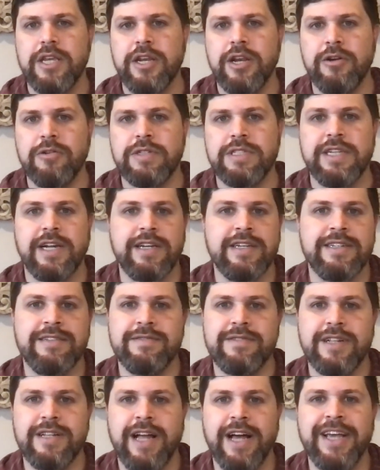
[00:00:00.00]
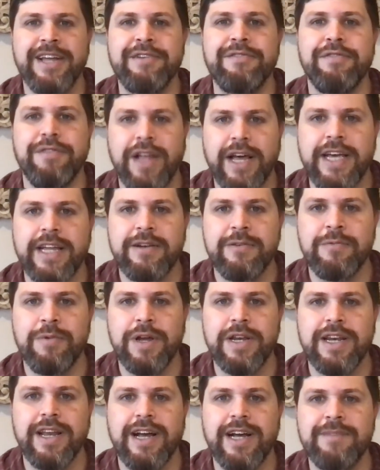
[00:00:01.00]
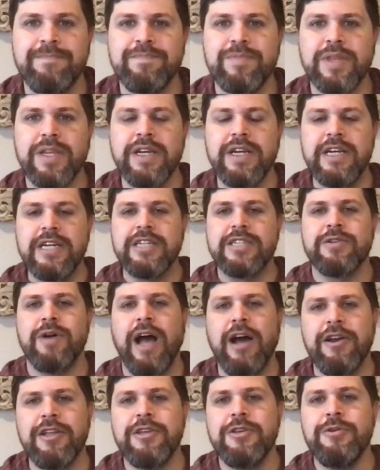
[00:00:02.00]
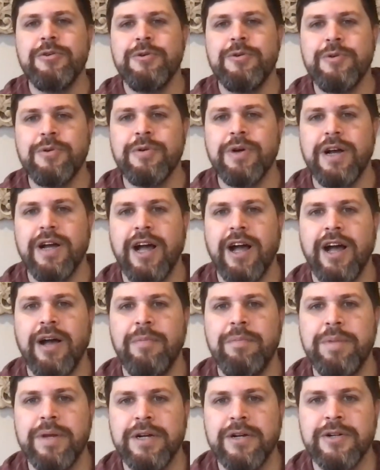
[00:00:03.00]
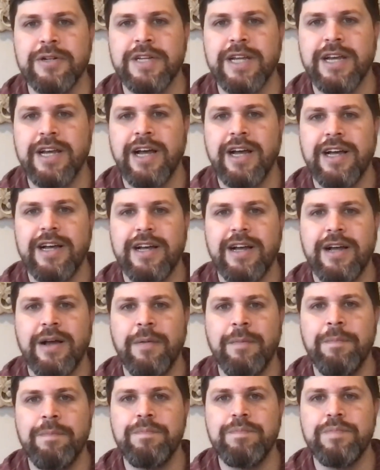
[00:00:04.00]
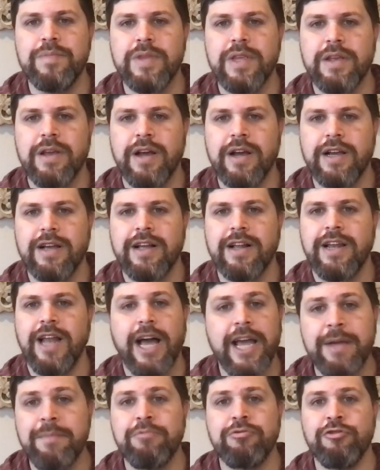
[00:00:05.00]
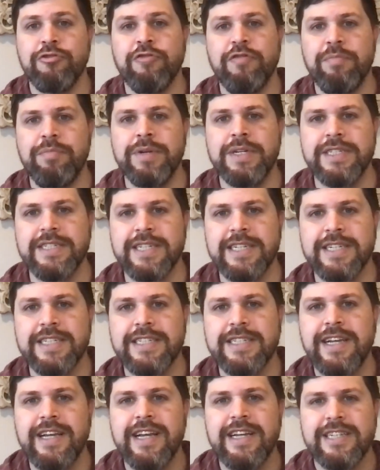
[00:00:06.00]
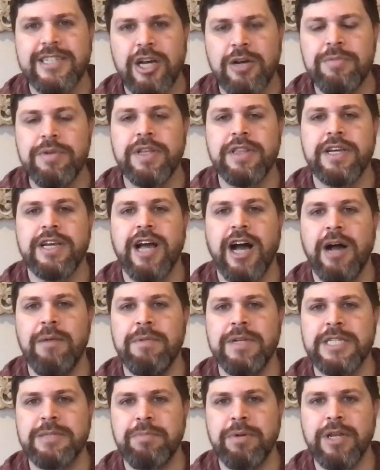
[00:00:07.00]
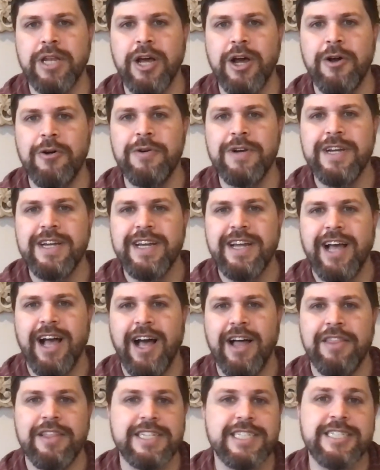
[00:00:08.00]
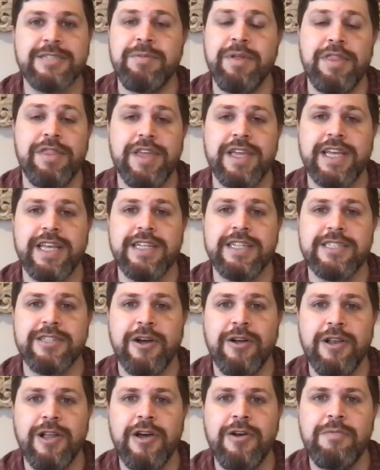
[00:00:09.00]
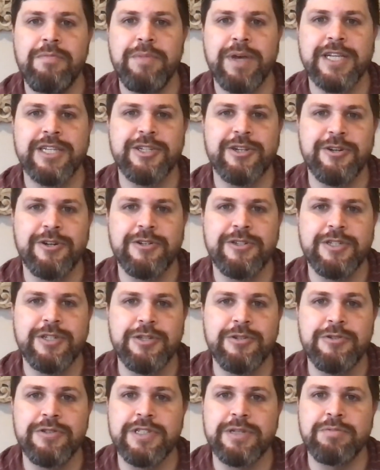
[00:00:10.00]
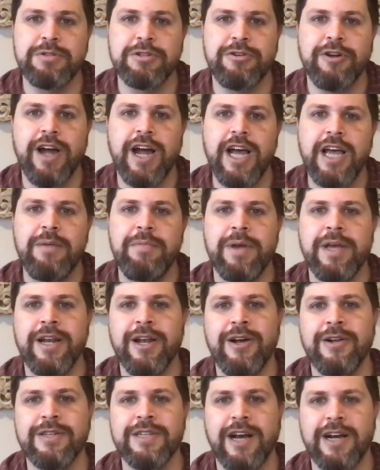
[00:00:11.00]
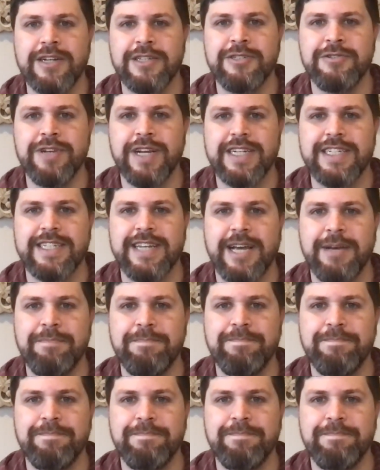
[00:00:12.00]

sudden client flight and whatnot. So how do you build a client-proof business? Tell me in the comments below. This has been Thinking Solo. Make sure to subscribe, and I'll talk to you next time.